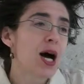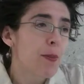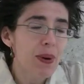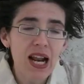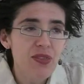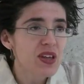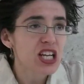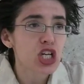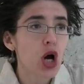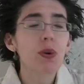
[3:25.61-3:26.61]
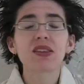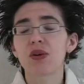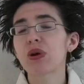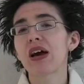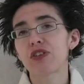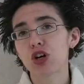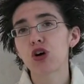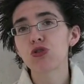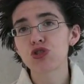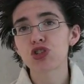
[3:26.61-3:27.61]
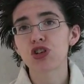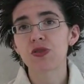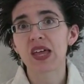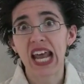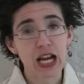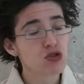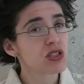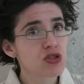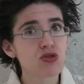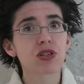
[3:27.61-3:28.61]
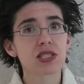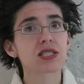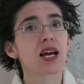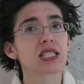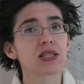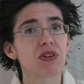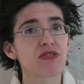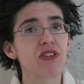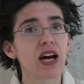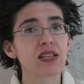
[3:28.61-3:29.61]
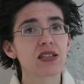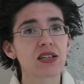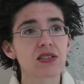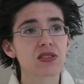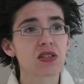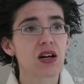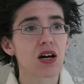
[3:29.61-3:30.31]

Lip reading: But I think knowing that we have a culture that actually treats scientific findings